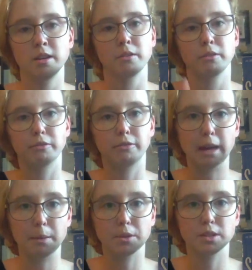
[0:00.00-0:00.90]

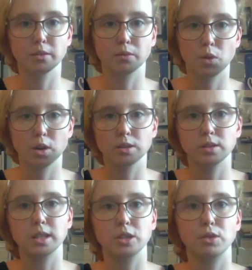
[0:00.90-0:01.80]
families of
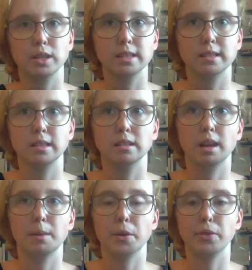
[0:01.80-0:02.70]
royalty, and you get to see a lot
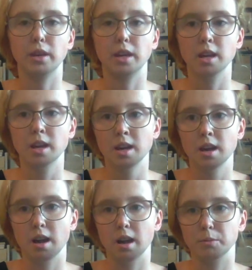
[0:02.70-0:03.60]
about the
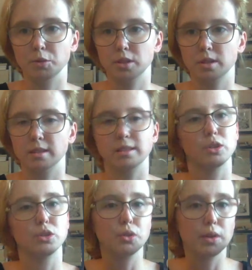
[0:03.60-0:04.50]
just the
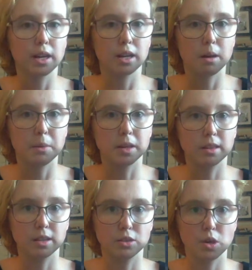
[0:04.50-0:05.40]
socioeconomic
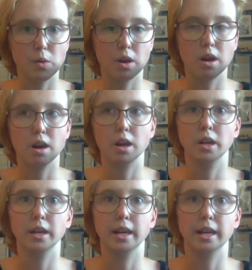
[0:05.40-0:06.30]
things going
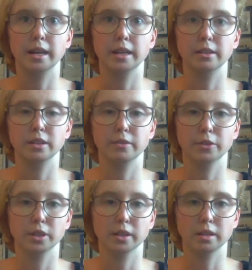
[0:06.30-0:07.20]
on and the
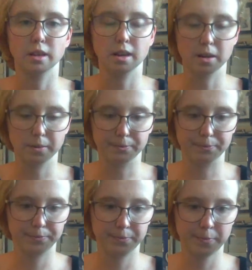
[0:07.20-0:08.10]
different
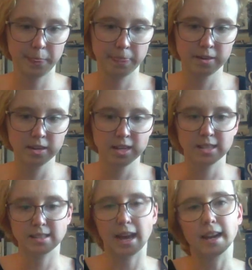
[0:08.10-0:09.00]

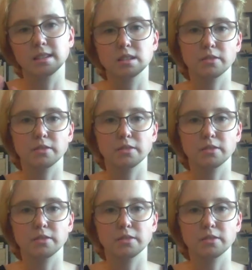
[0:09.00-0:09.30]
statuses